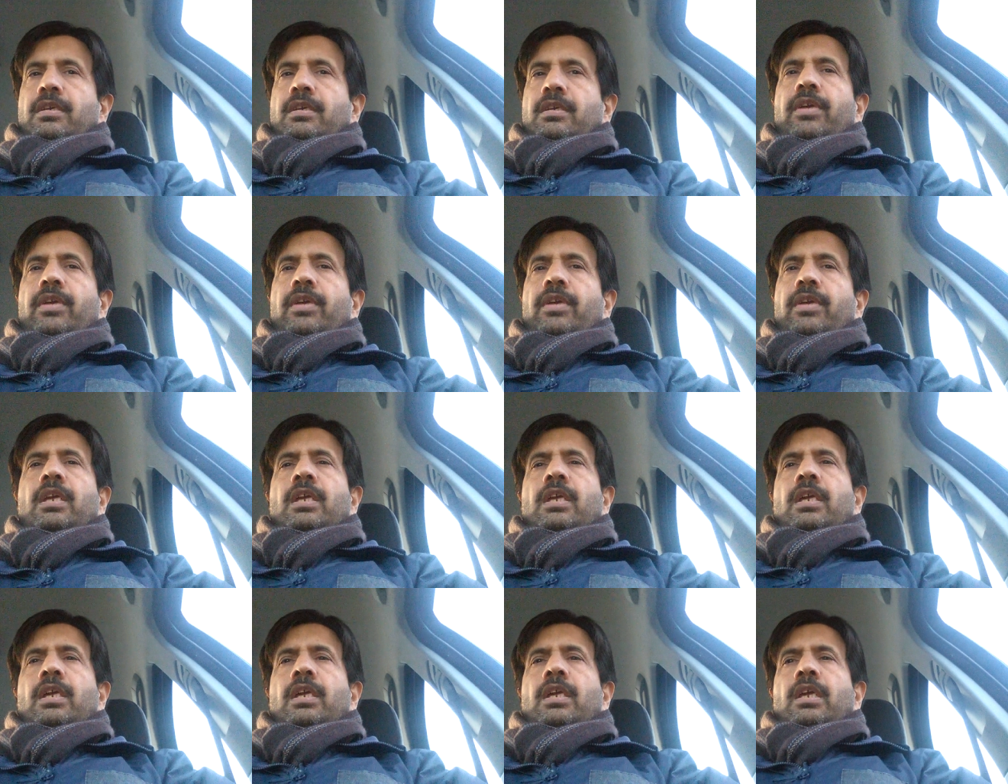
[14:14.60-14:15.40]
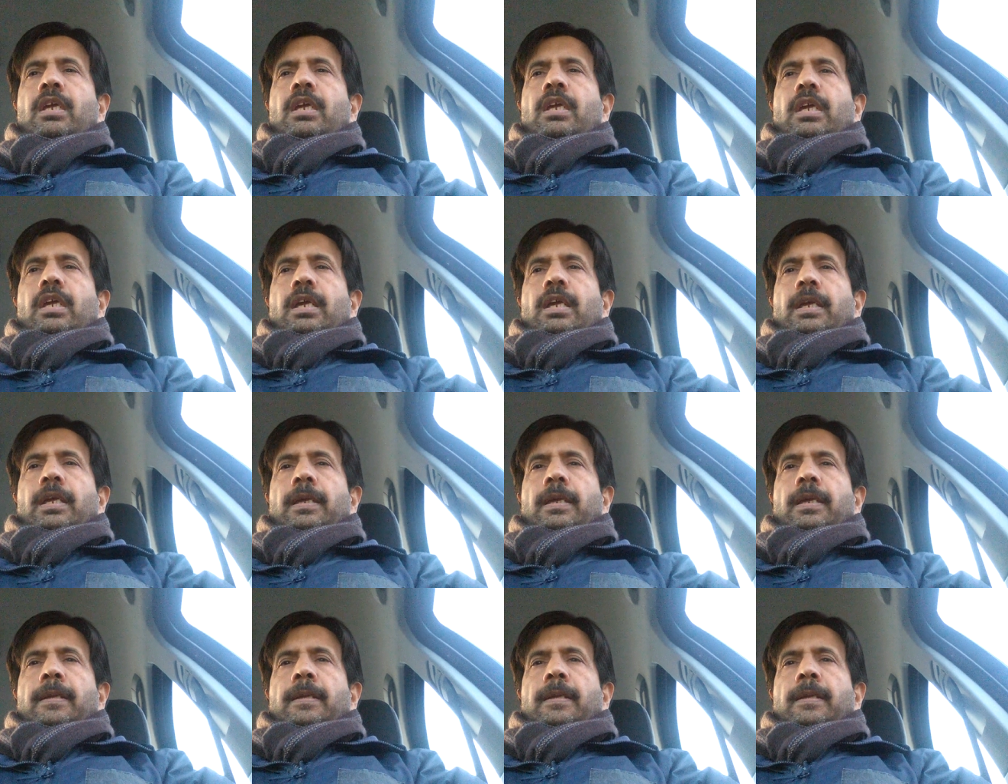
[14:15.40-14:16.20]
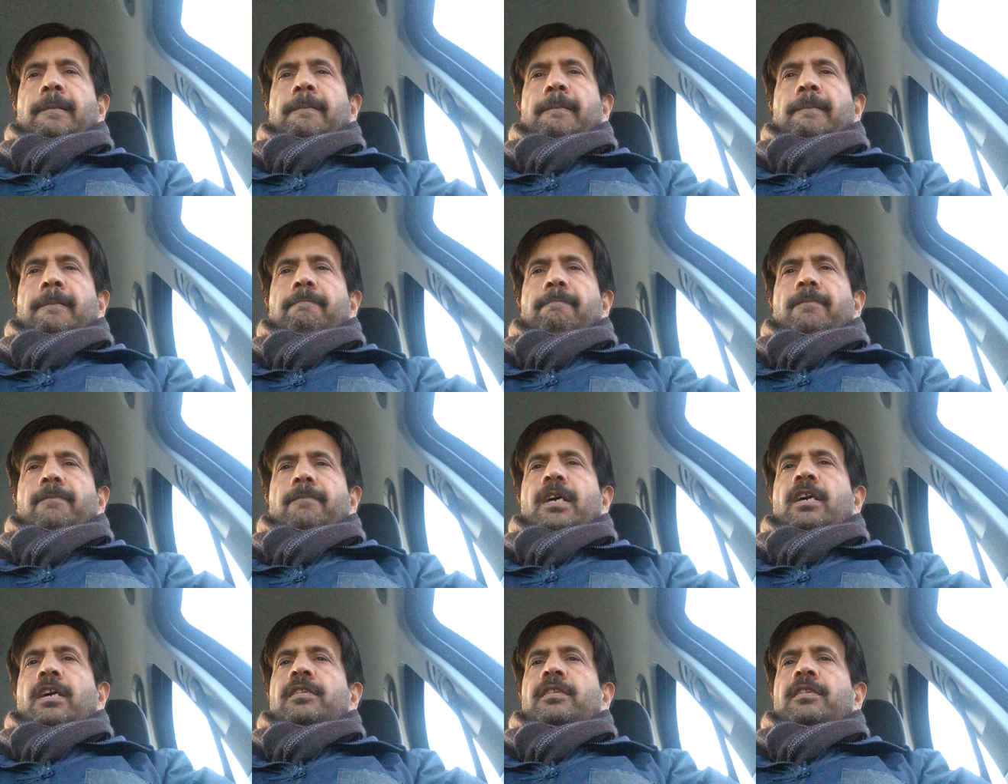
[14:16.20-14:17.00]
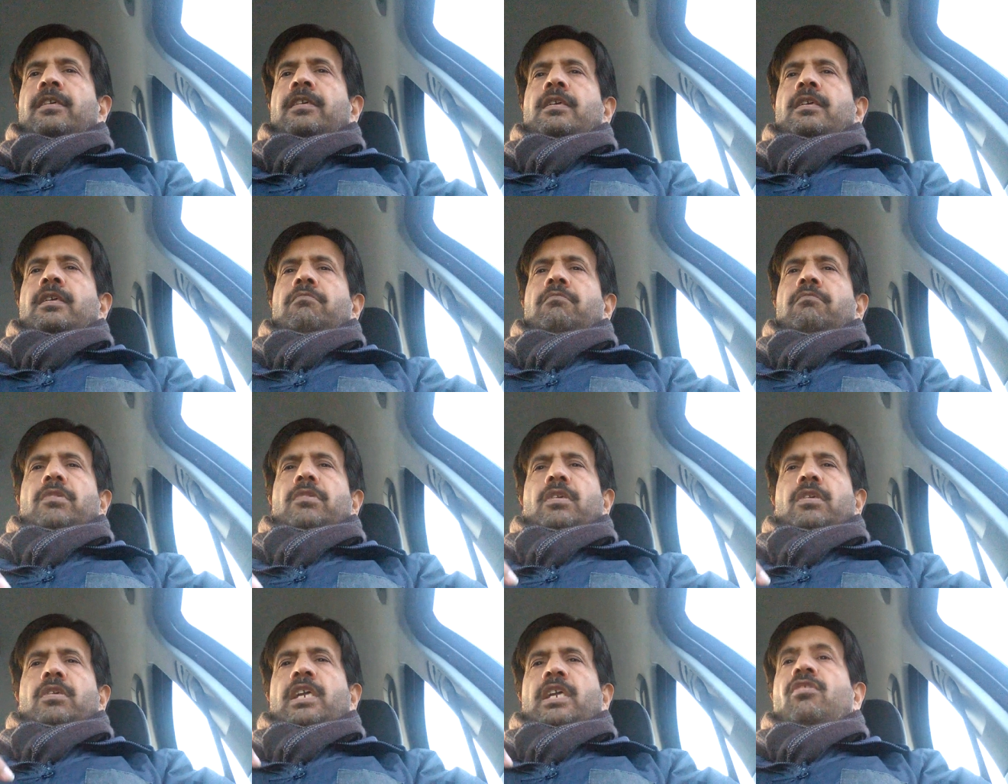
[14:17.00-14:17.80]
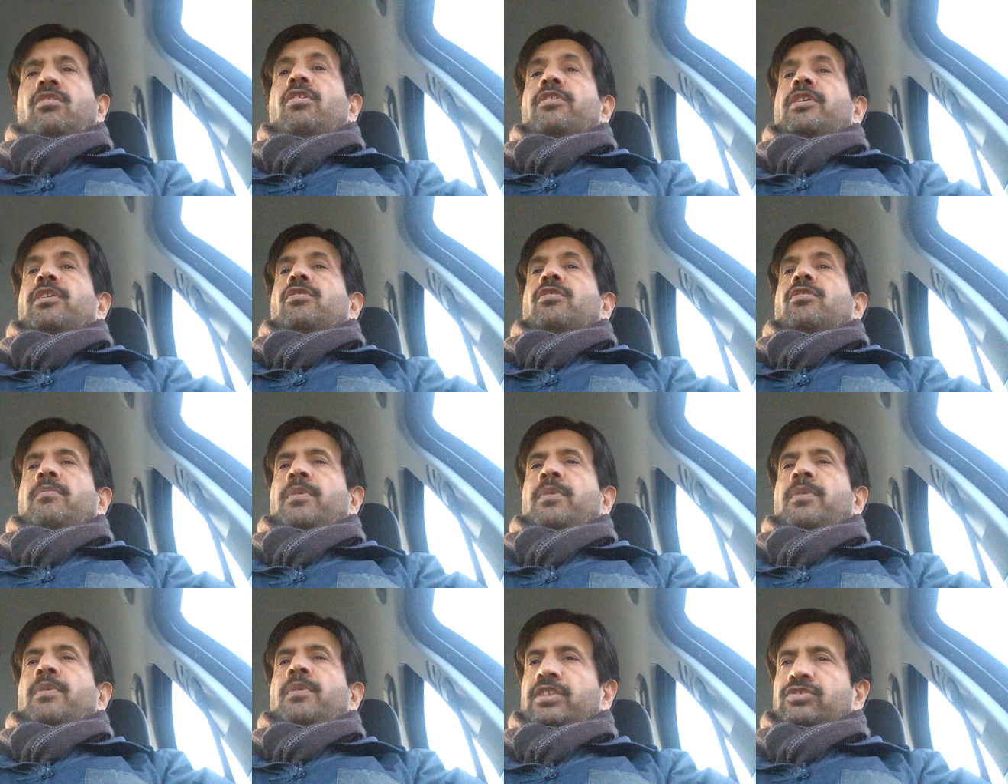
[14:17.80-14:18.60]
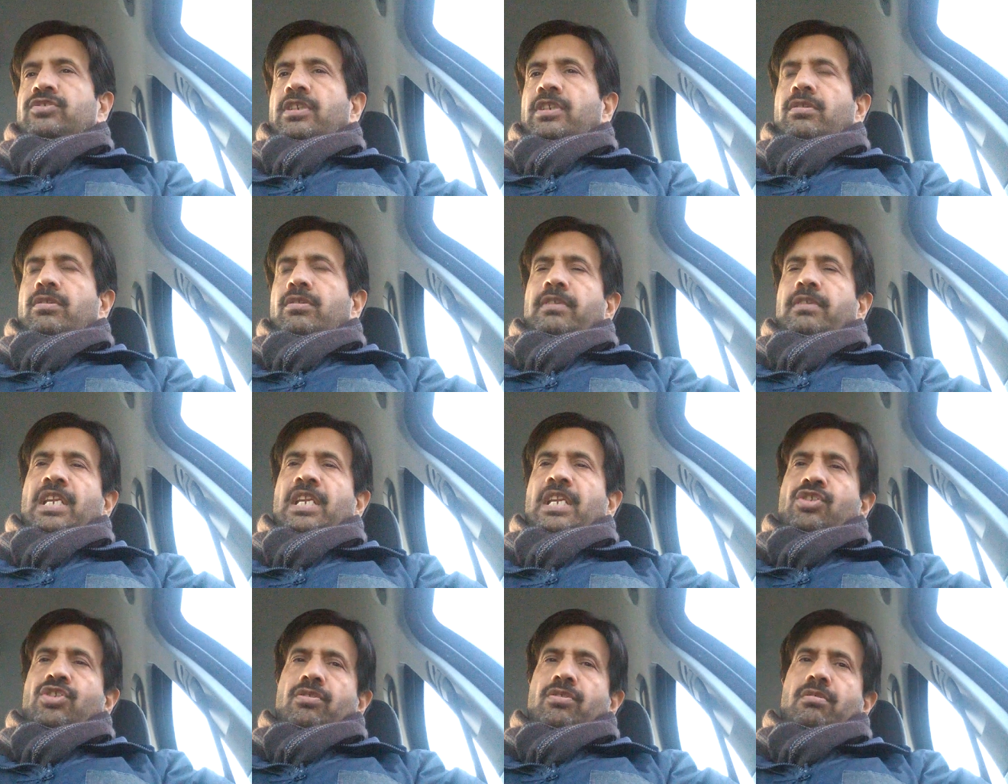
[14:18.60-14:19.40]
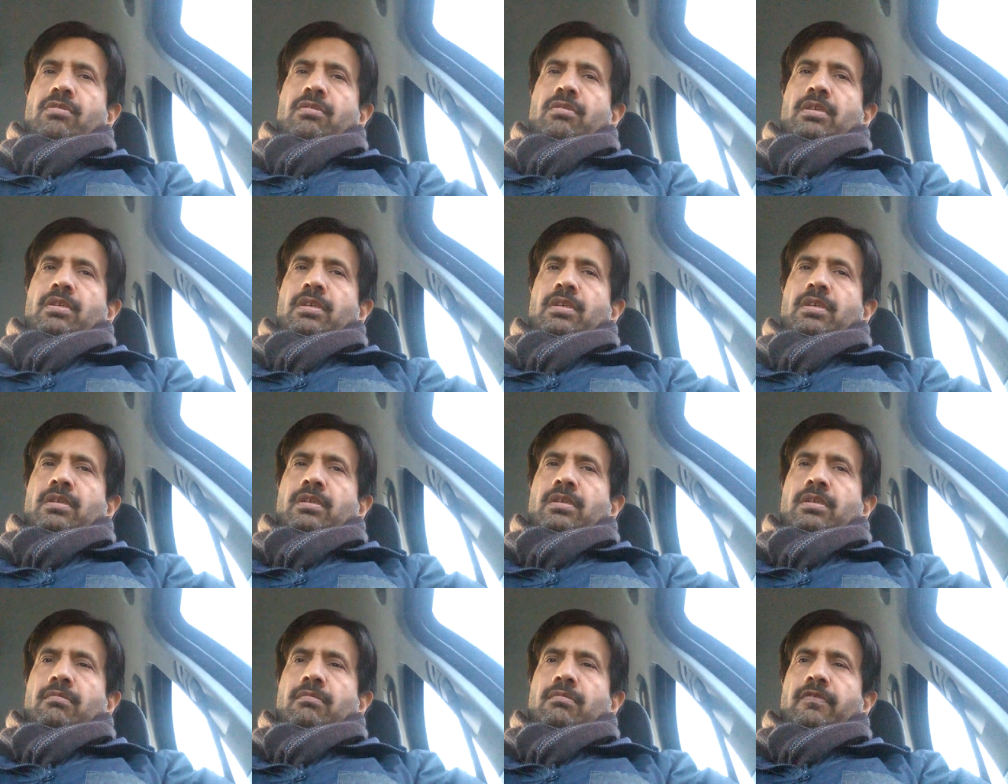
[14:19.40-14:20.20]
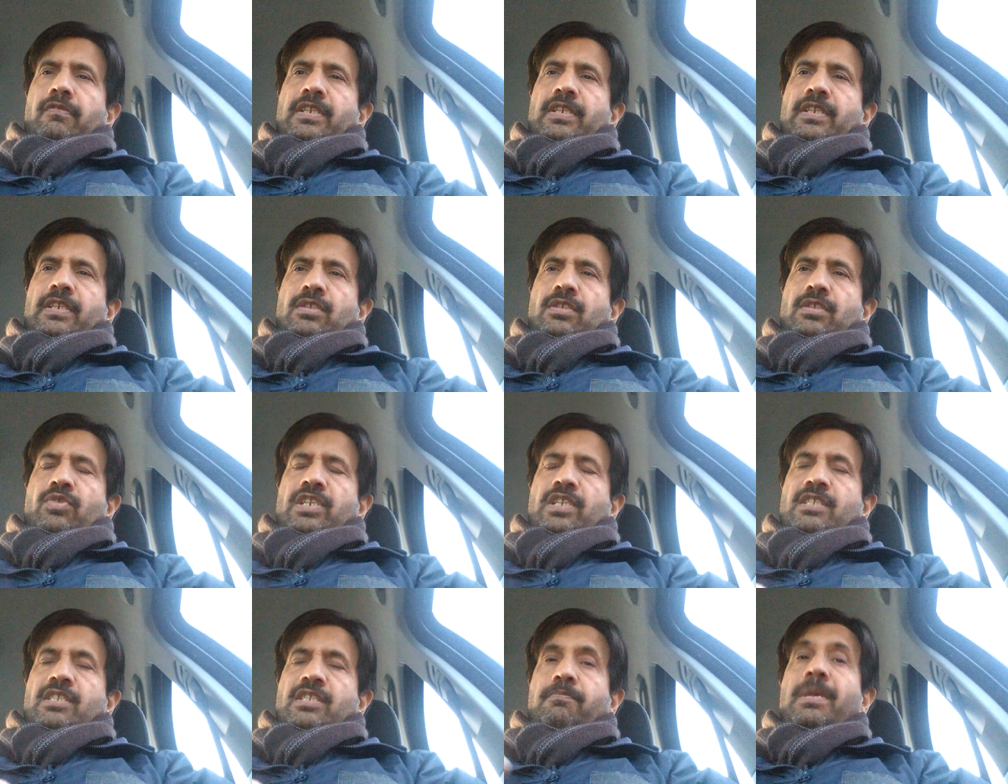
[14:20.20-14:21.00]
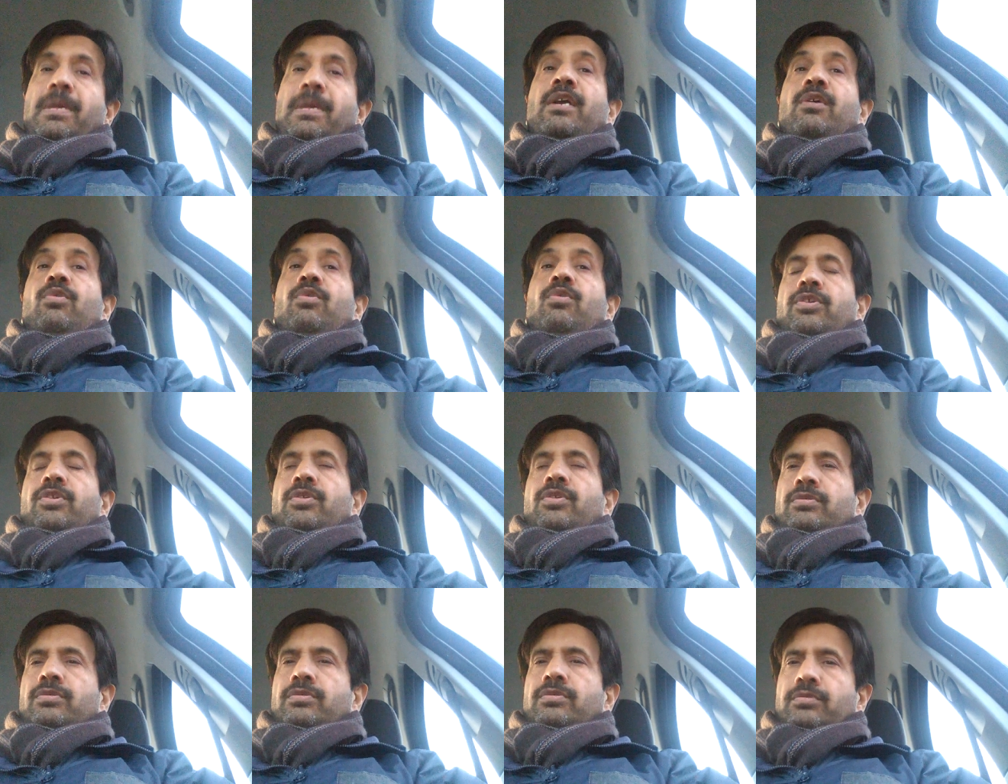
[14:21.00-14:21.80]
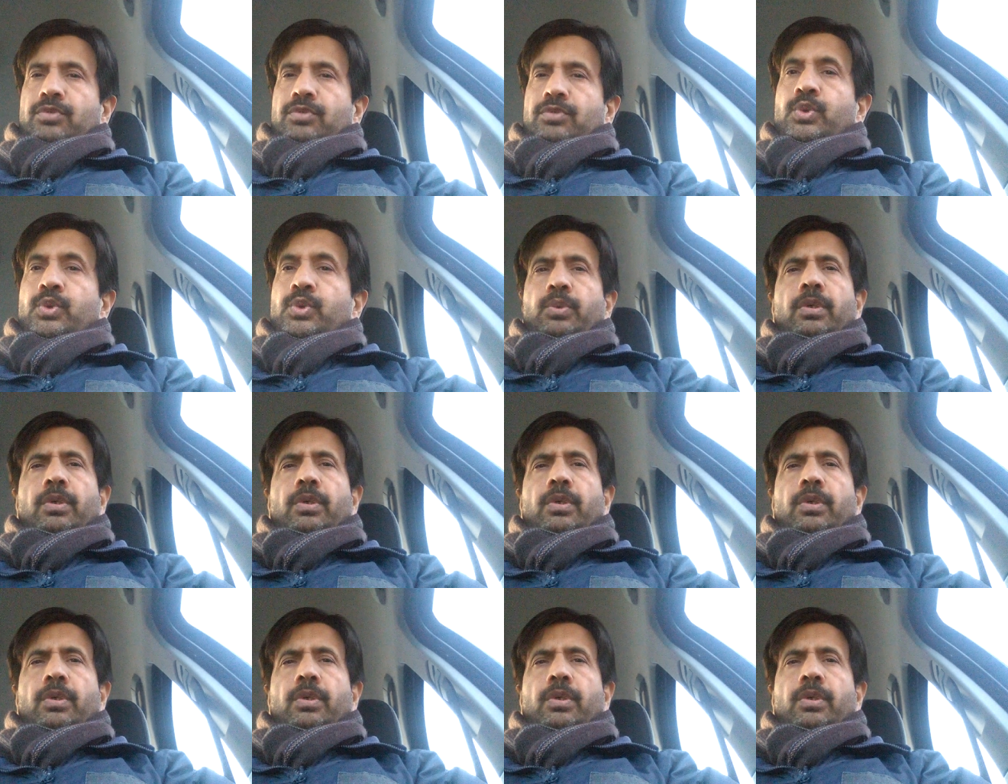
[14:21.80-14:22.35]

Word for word: okay and uh, are the uh, like arterial carbon dioxide tension uh, which is known as PECO you know 2